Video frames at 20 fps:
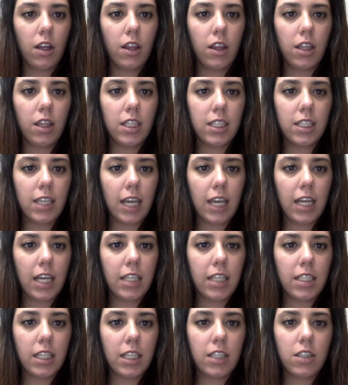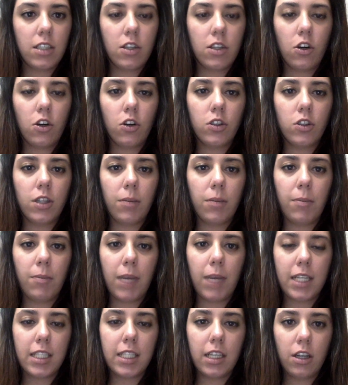This case is called
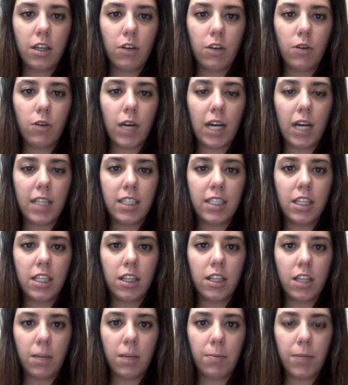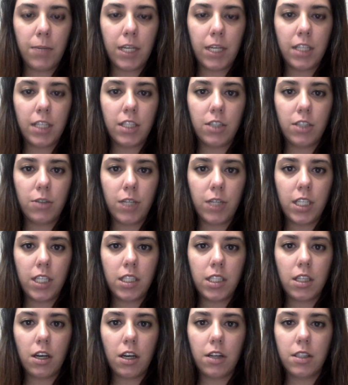Mexico Anti-Dumping
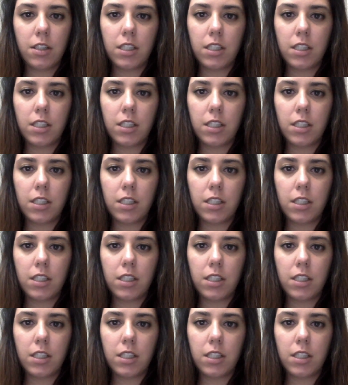Duties on